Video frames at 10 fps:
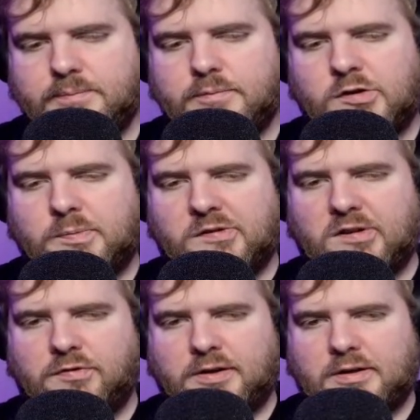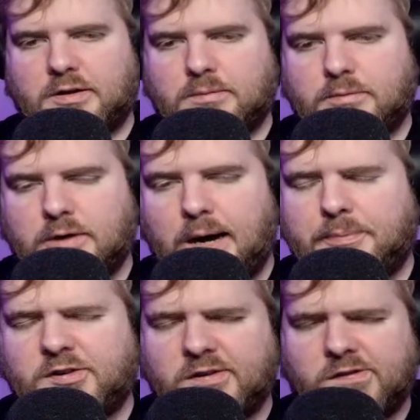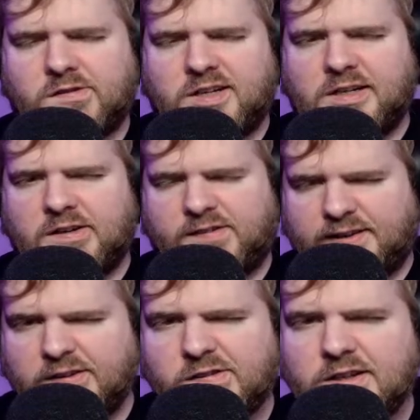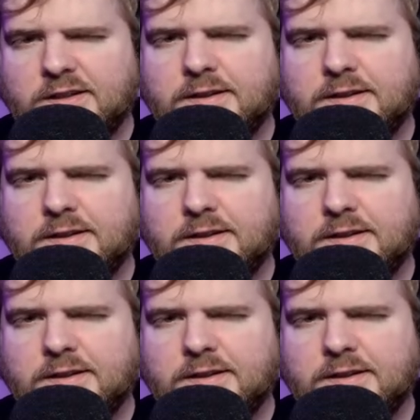specific options in this list here.